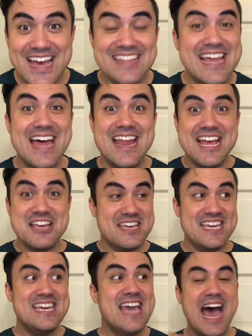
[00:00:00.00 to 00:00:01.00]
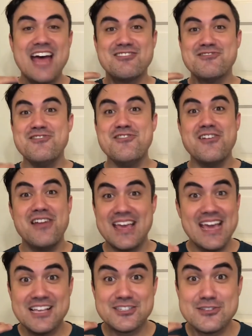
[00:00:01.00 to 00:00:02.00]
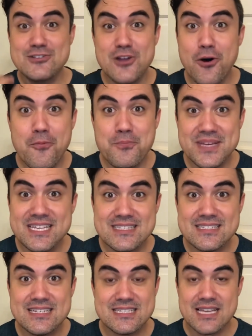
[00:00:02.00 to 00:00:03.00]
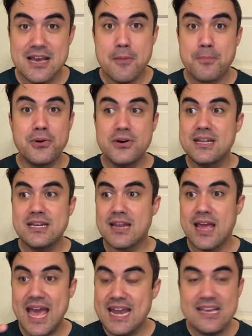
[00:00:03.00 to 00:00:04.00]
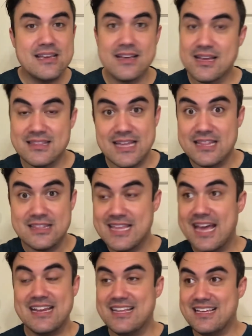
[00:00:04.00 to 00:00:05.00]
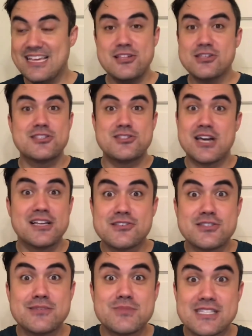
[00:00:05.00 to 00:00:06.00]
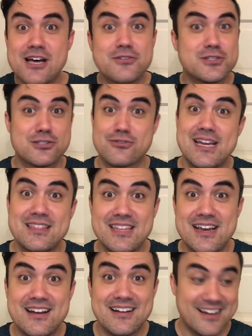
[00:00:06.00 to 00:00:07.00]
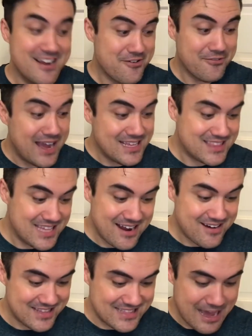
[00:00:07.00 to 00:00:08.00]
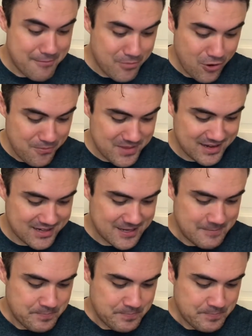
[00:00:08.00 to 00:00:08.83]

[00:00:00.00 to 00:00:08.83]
that he has no business putting any, that he just judges himself straight there, right there in that moment.